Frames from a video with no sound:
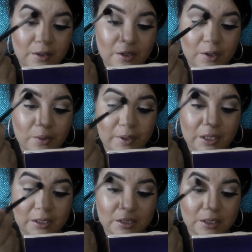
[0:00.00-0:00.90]
the
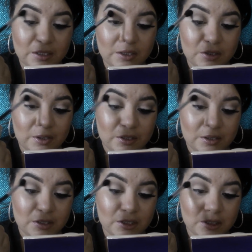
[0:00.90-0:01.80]
crease in the
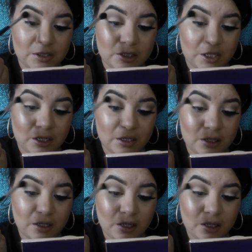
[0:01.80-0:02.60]
transition shade.